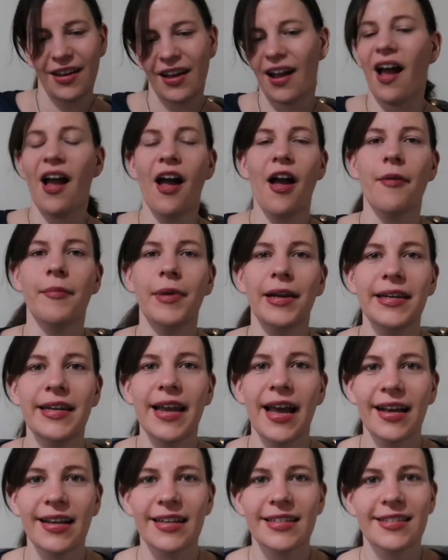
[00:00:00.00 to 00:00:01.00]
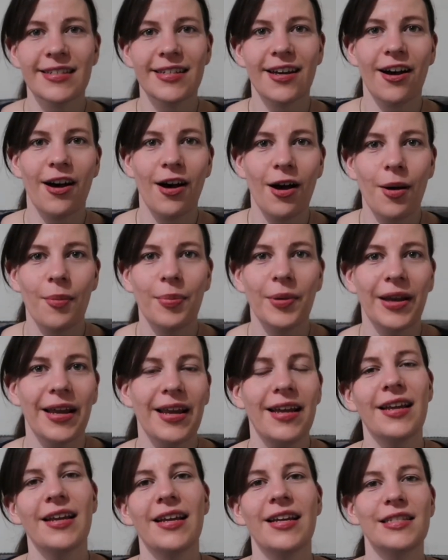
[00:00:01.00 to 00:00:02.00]
Next up
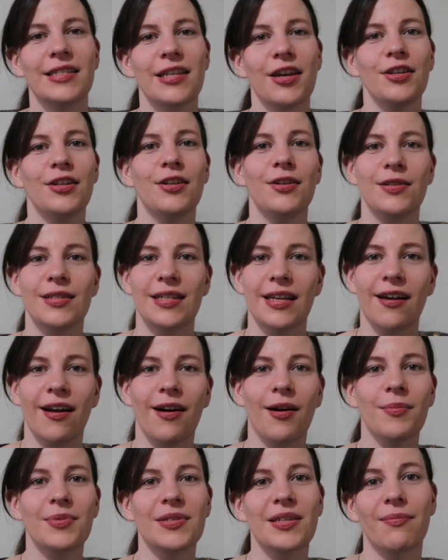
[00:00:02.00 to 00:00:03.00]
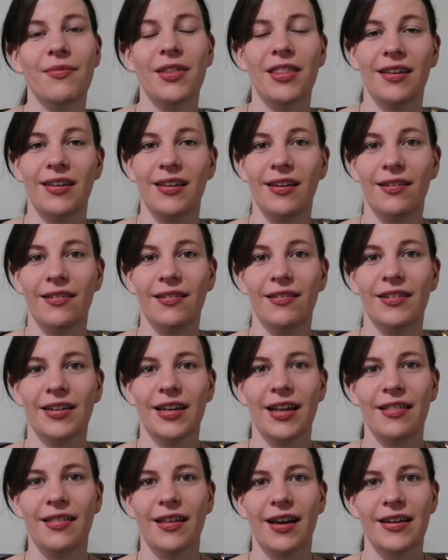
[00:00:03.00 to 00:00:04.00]
is using up some of the yarn
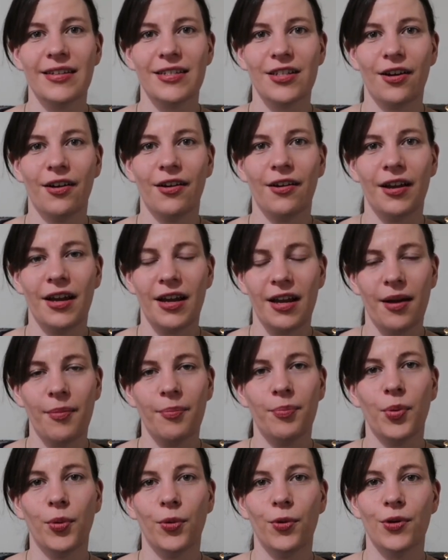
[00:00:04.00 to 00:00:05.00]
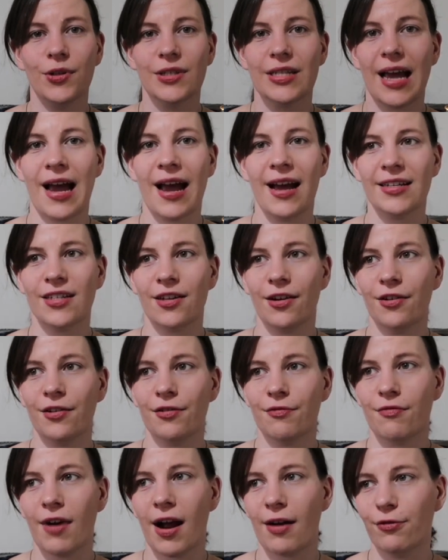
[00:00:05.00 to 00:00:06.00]
that I bought at
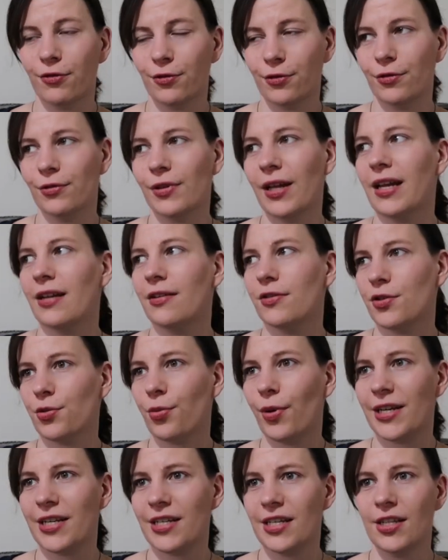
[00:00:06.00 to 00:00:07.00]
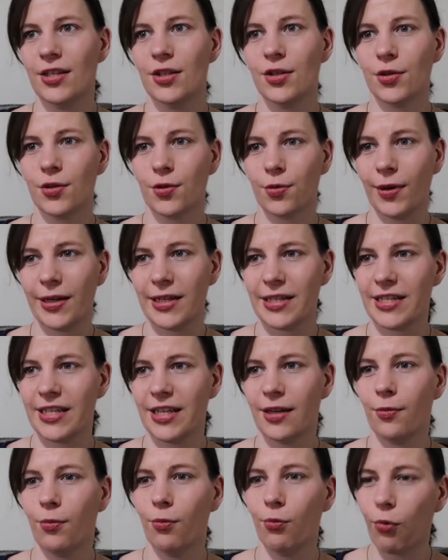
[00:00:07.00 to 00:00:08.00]
Unravel in
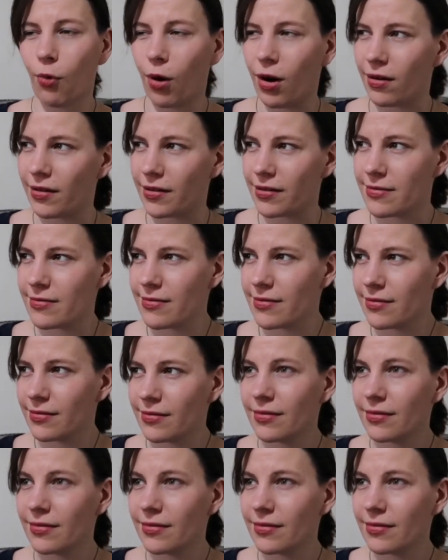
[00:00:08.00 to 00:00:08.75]
2021.